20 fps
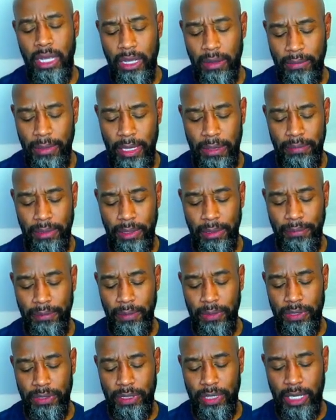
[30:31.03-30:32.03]
Main bullet
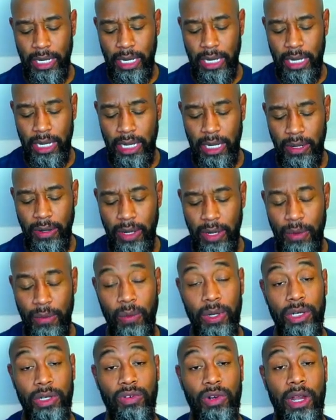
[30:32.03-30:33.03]
points that I
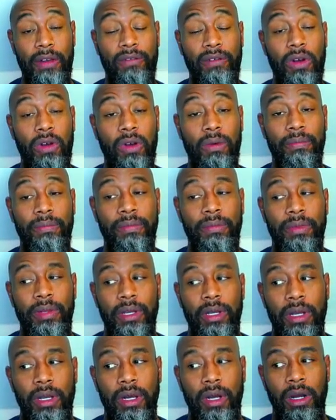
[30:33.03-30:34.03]
want to drive home
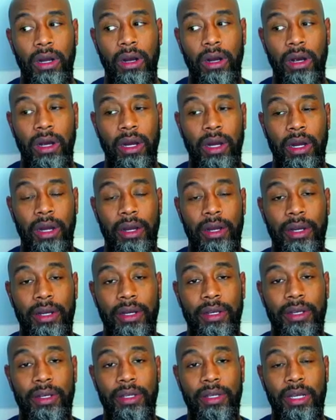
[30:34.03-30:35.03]
are
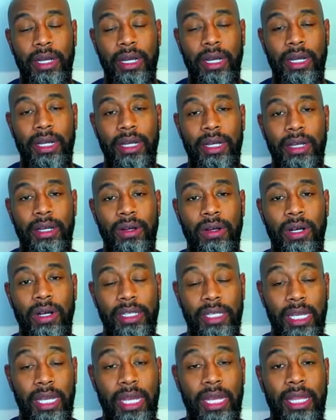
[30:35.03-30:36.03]

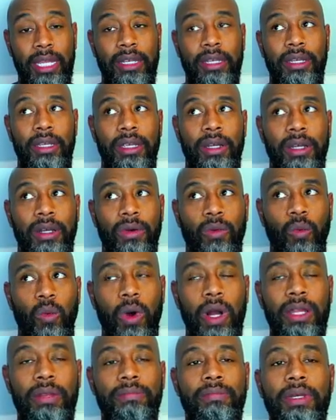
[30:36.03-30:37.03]
again
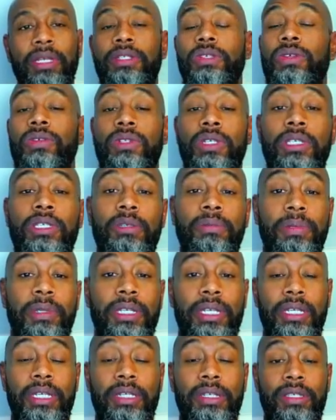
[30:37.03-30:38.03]
what mental discipline
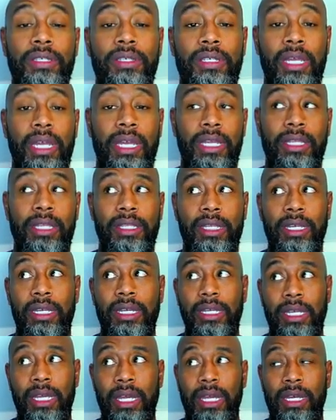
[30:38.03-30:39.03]
is, and then
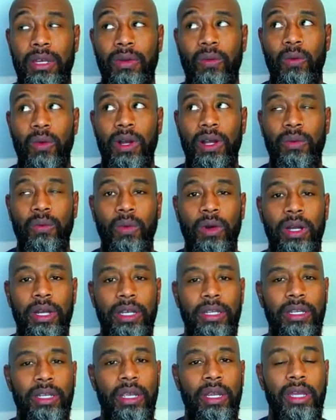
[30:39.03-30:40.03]
again what
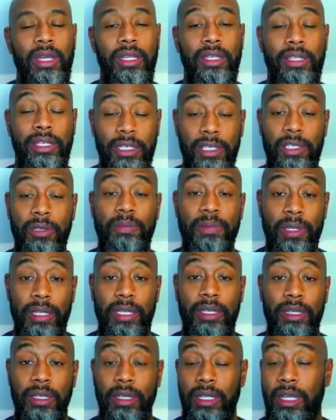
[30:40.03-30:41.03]

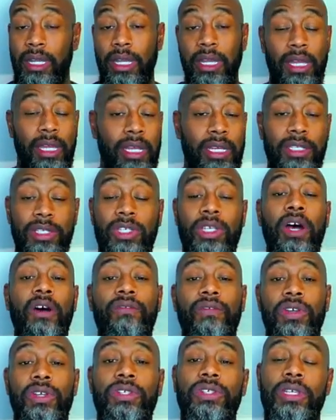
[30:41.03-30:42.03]
discipline in itself
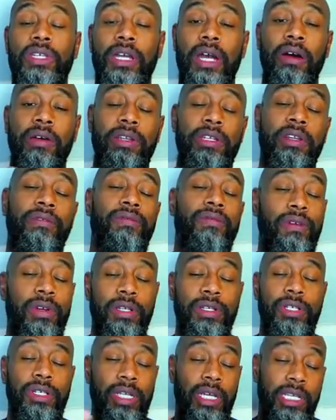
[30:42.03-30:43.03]
is, and how it
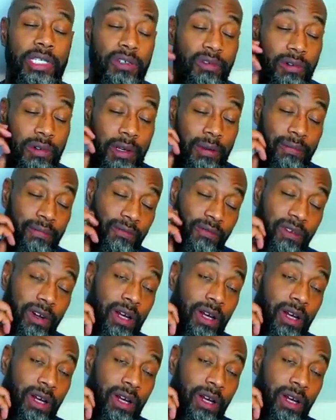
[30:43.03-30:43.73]
differentiates from